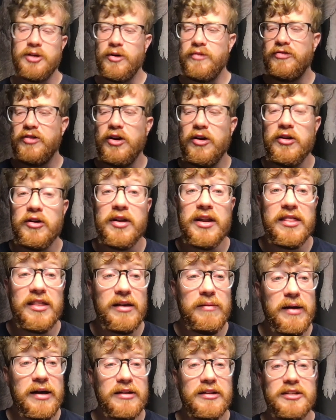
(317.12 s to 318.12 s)
if you don't know anything
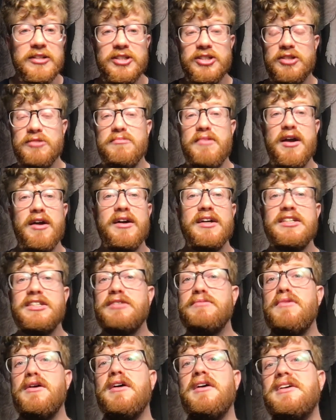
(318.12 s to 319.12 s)
about Samaria,
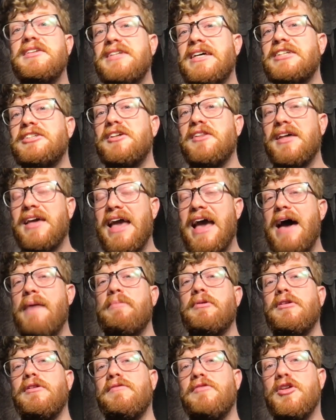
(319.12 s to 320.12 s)
Samaria is actually the
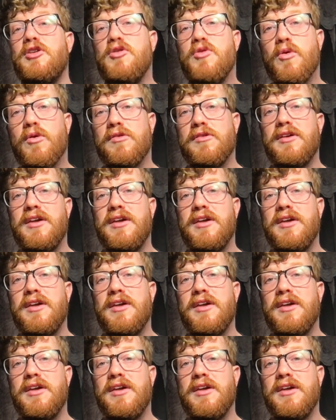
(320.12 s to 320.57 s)
capital of the northern